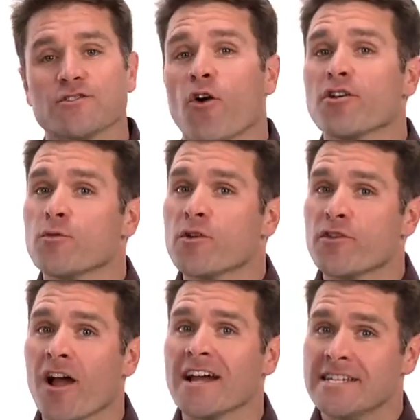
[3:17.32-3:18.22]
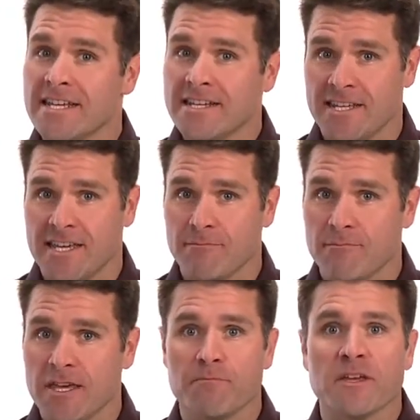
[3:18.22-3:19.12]
Starting with your IT
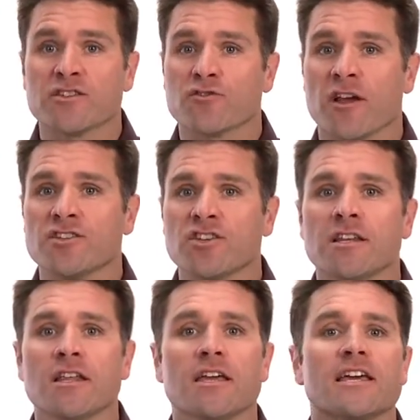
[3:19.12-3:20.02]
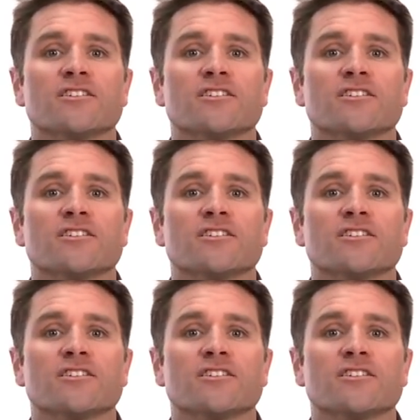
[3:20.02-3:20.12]
team, administration